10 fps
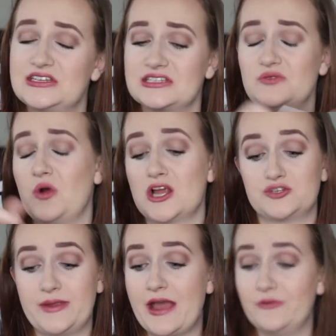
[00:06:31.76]
it doesn't
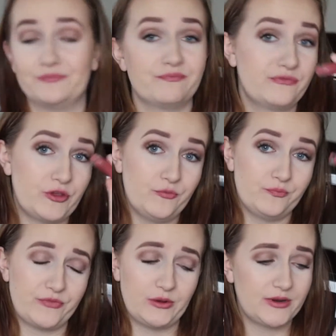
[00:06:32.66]
wash me out. So
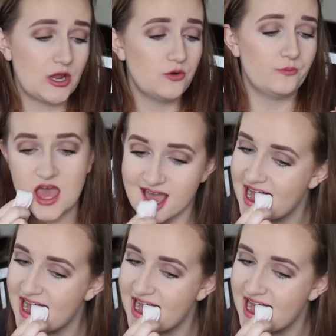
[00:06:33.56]
there we go.